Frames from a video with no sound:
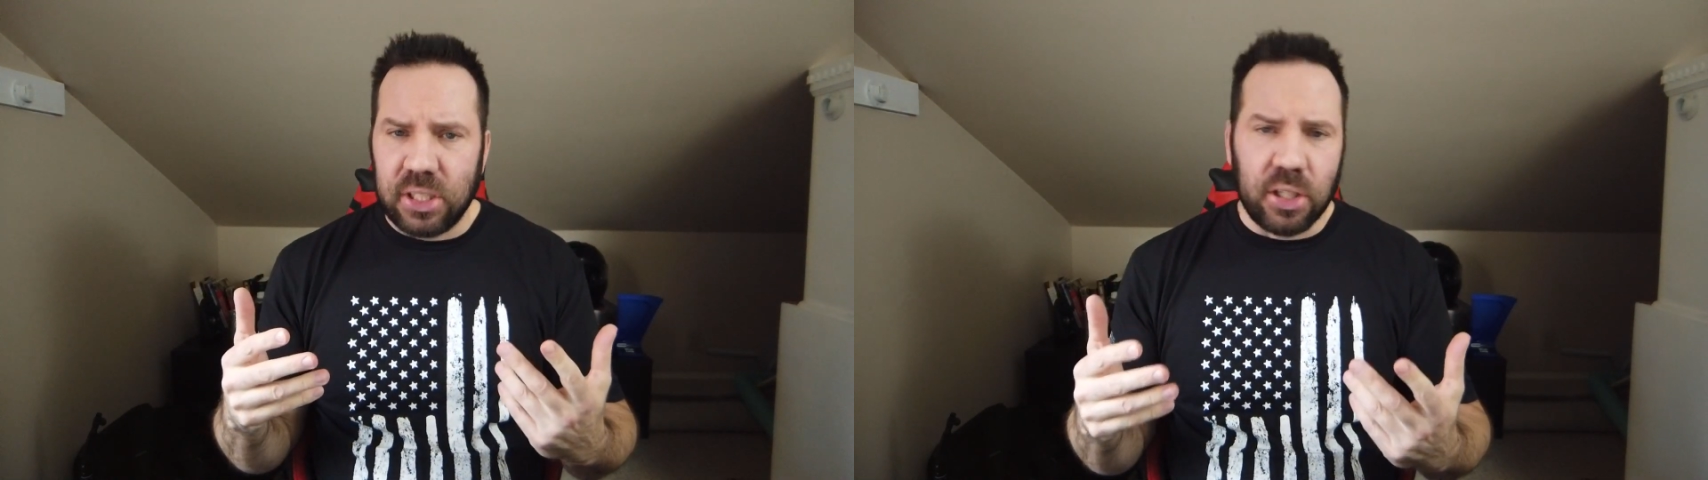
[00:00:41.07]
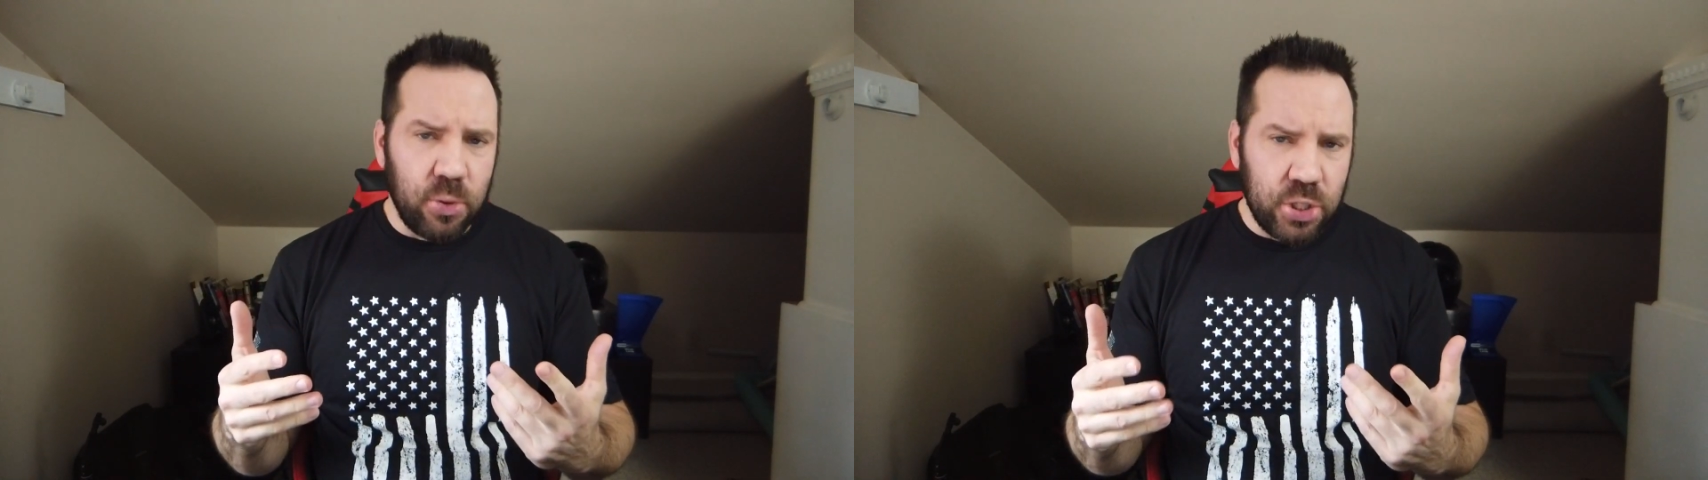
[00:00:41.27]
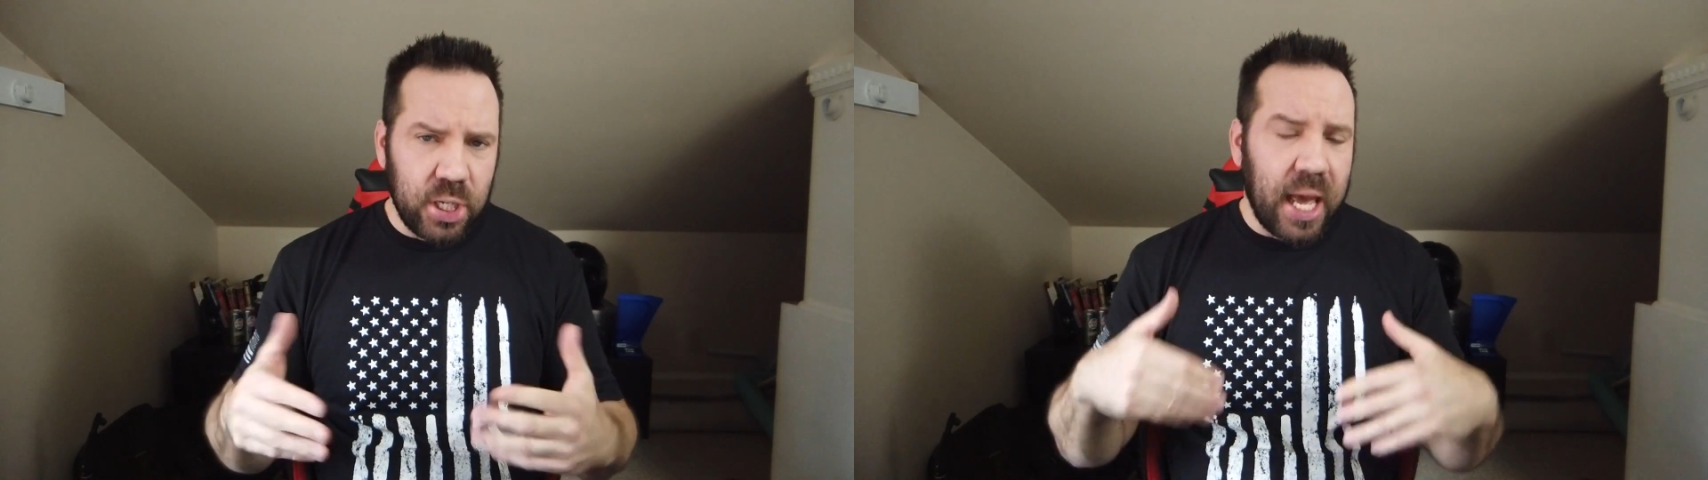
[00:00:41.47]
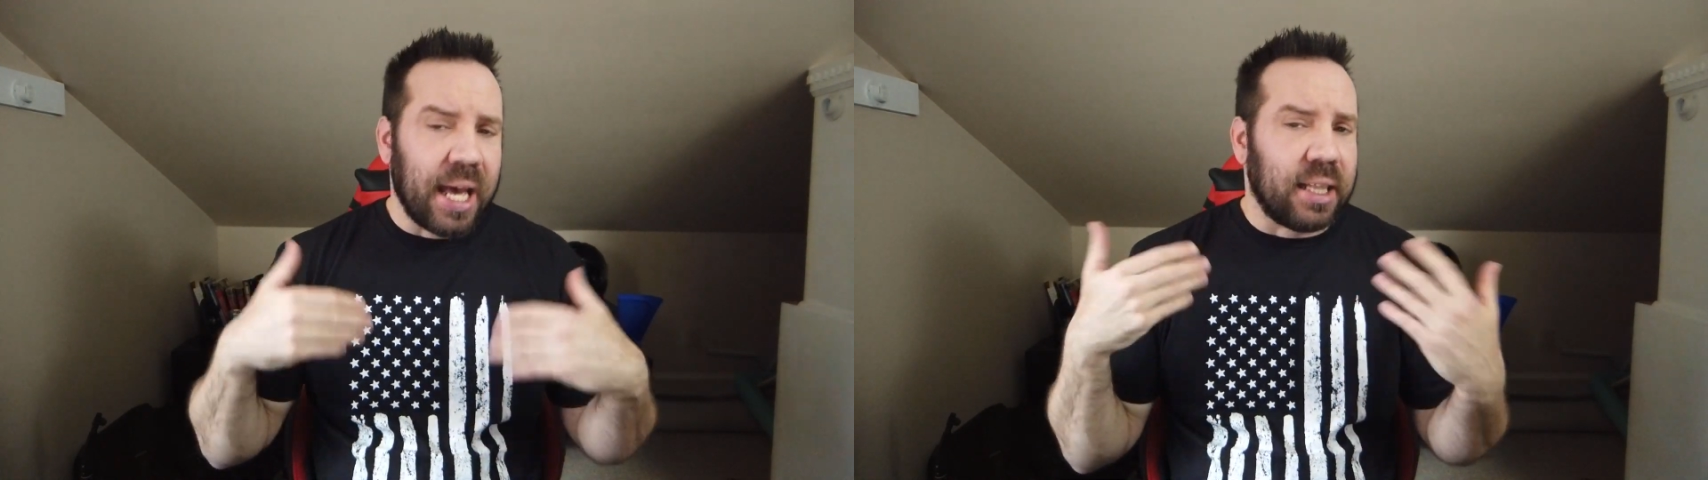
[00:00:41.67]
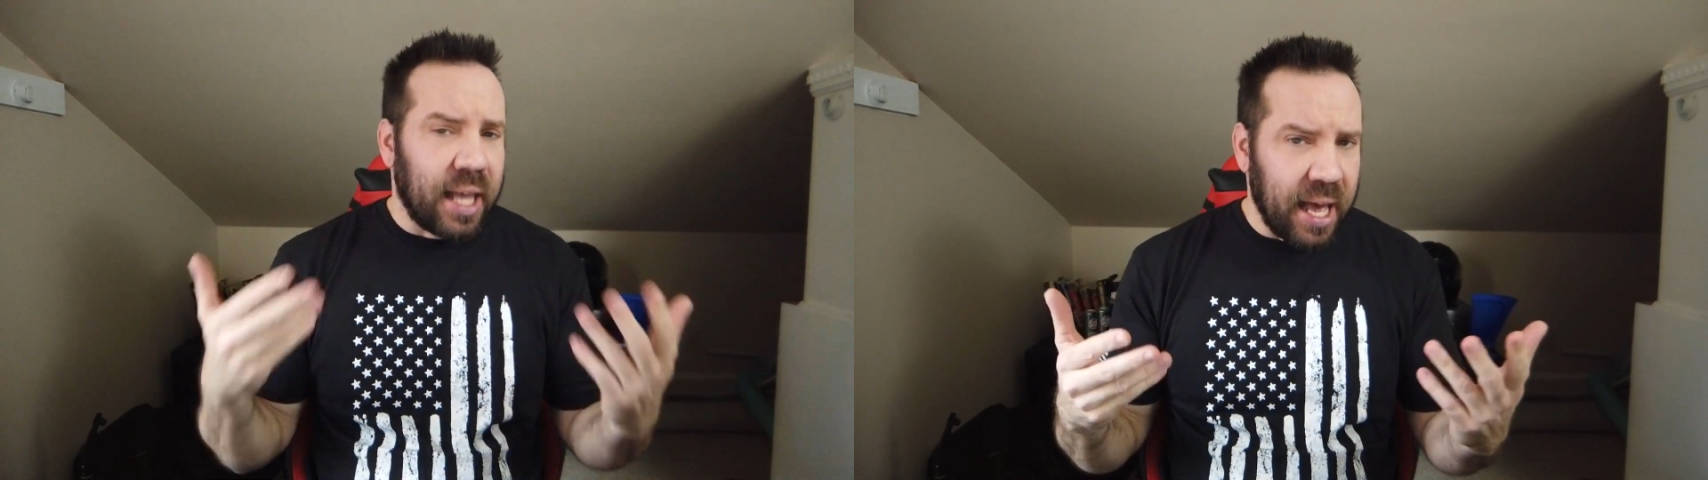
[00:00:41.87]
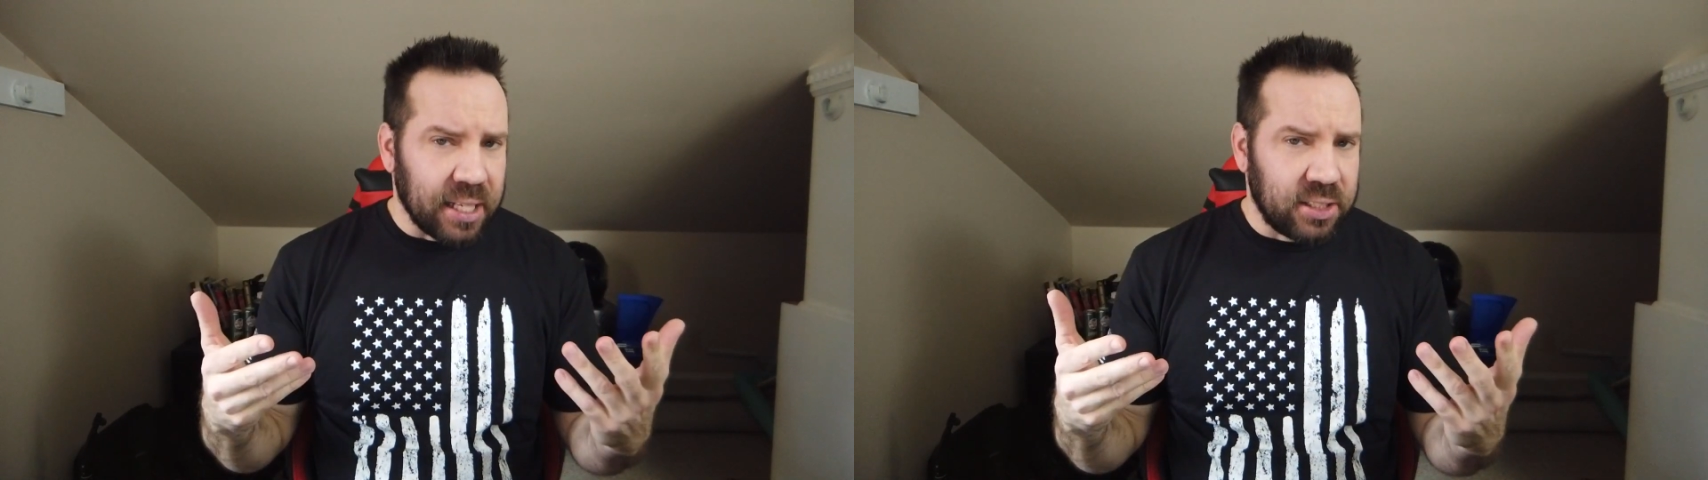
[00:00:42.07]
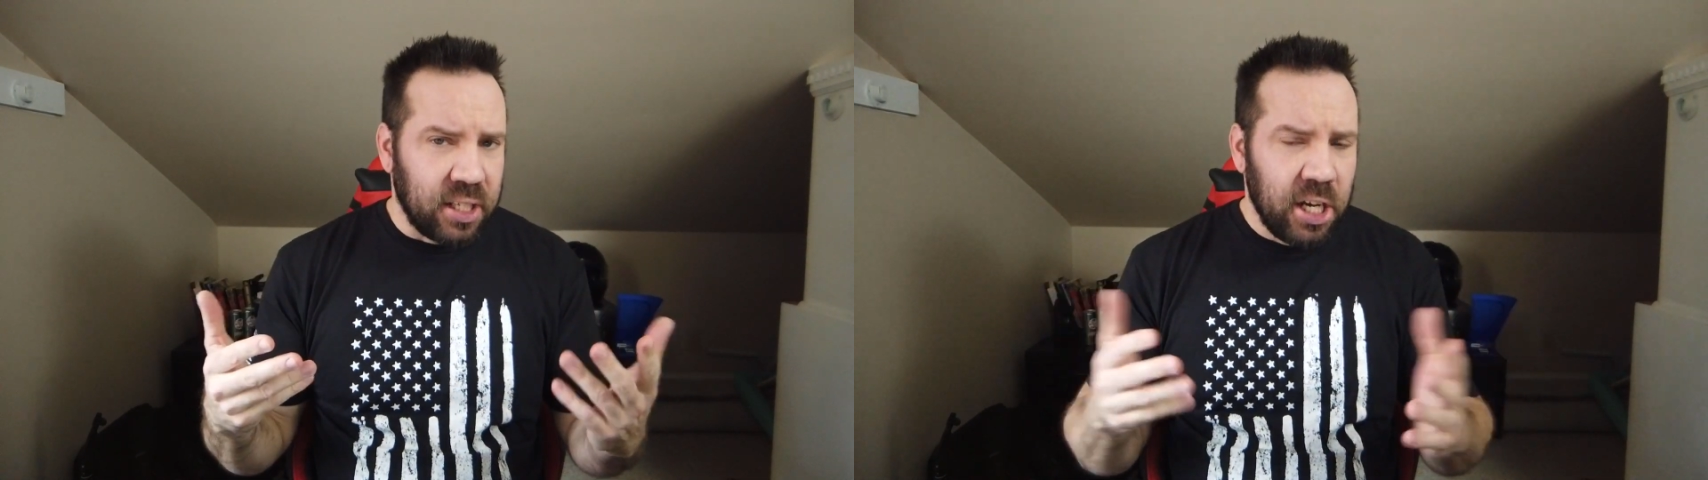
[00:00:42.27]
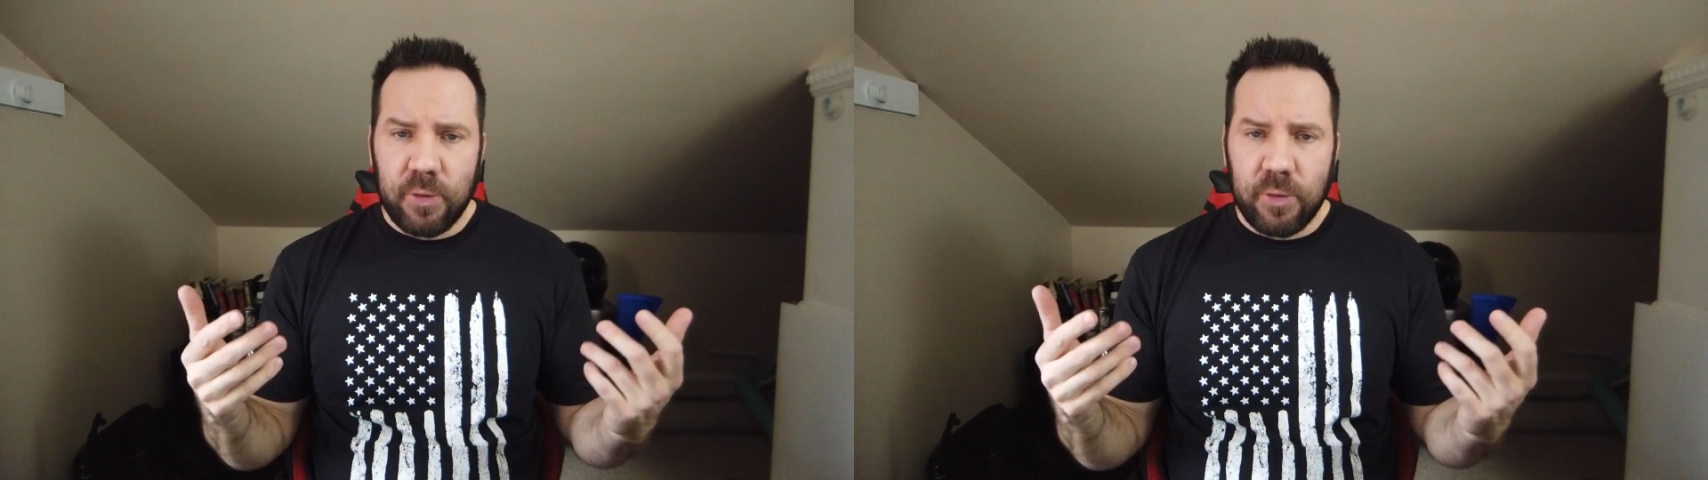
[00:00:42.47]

a solution at last.